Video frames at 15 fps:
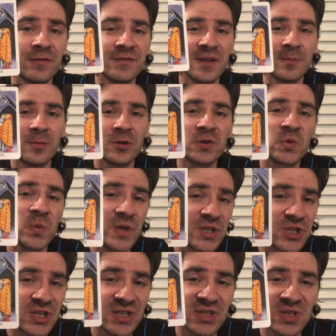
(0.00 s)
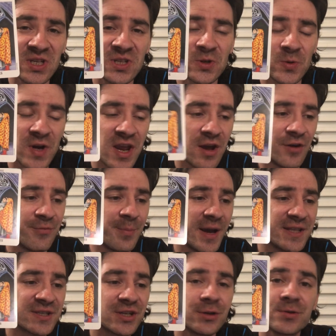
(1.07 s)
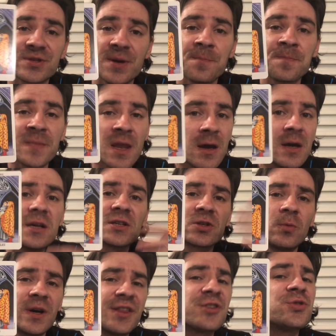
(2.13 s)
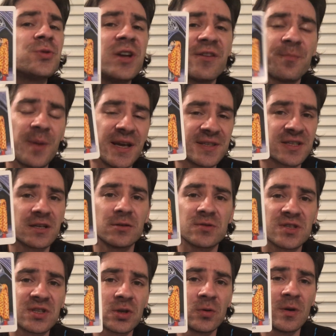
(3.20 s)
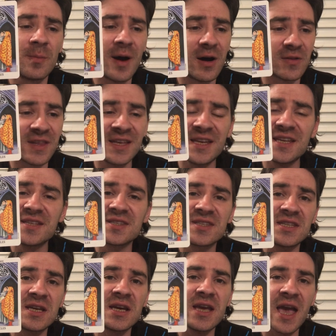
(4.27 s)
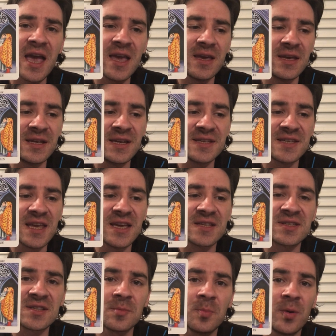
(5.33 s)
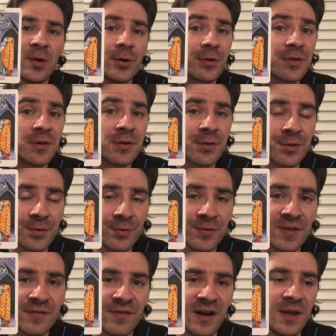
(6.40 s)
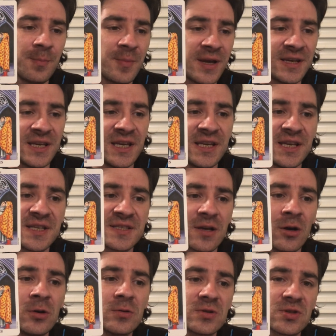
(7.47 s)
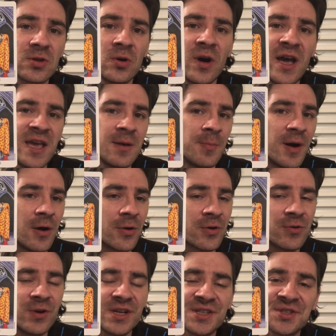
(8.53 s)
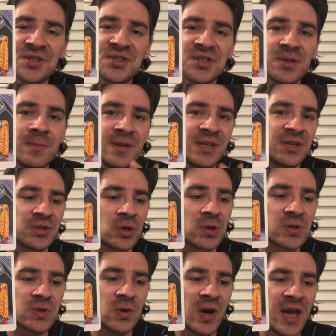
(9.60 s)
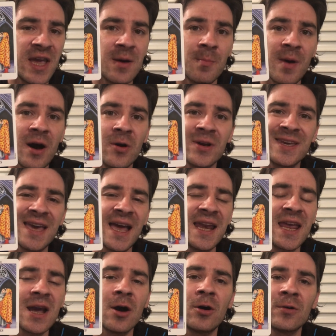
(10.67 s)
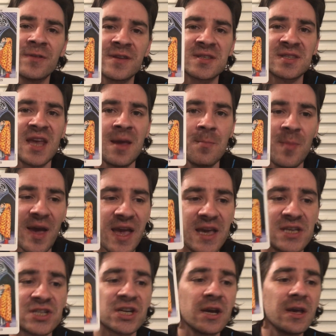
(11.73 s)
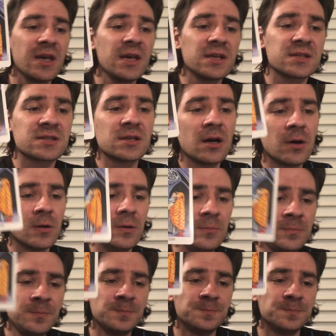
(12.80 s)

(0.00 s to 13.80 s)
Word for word: of the month which is the tree of pentacles so what the tree of Pentacles is all about, it is a, it is a support through development. It is also a about criticism. It is also a about getting on the same page. So